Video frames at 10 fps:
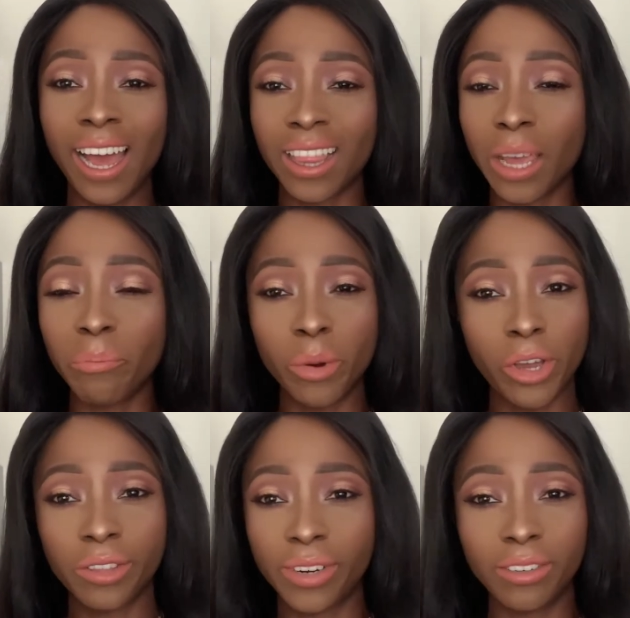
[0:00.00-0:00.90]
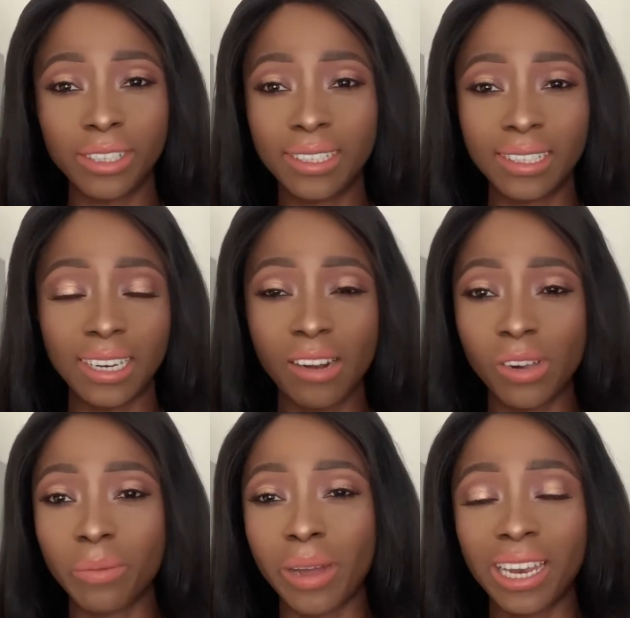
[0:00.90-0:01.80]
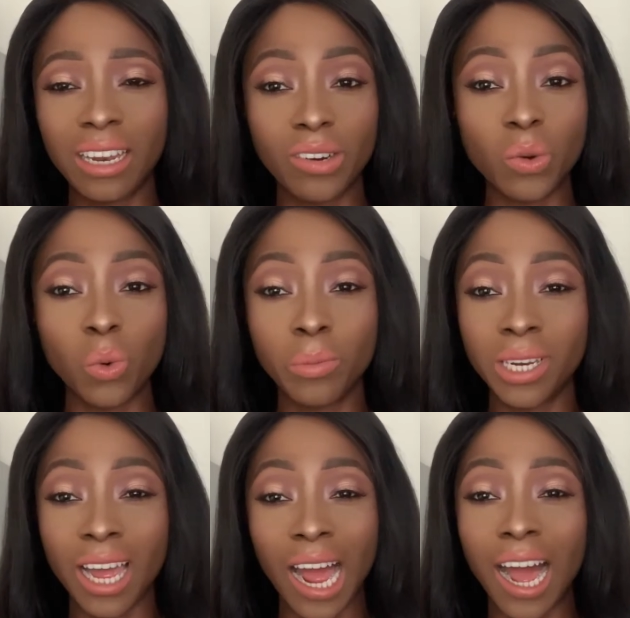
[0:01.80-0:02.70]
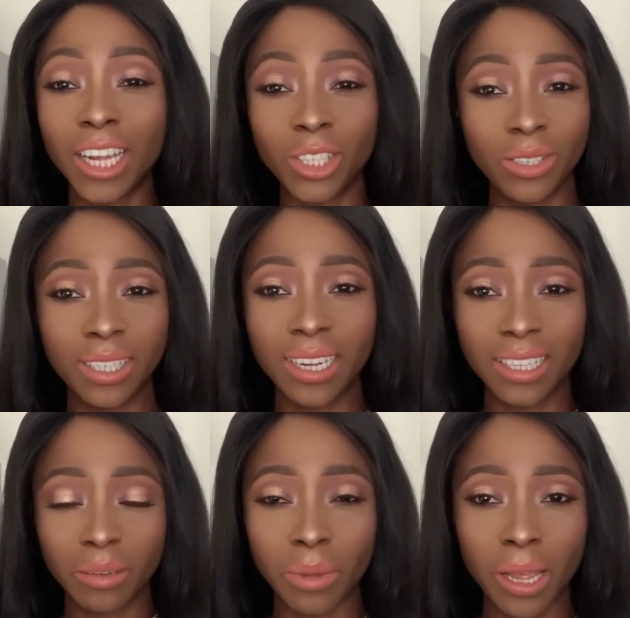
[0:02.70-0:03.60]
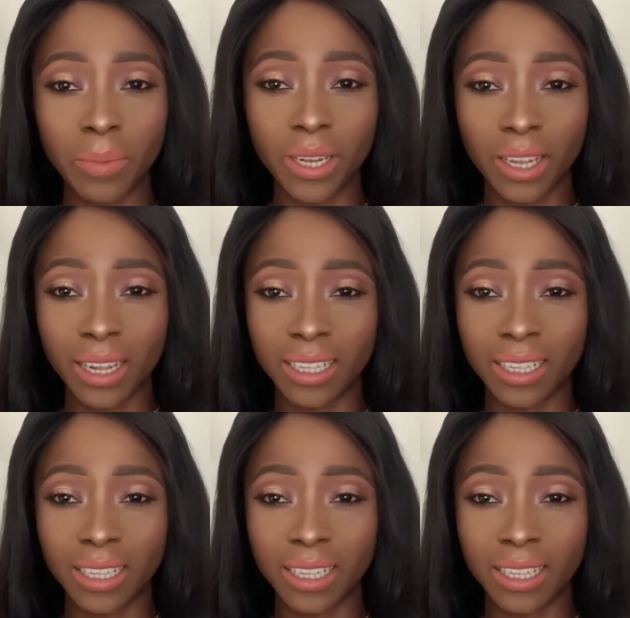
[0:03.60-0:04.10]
I think both fragrances, Lyric Man, Lyric Woman, are unisex in my opinion.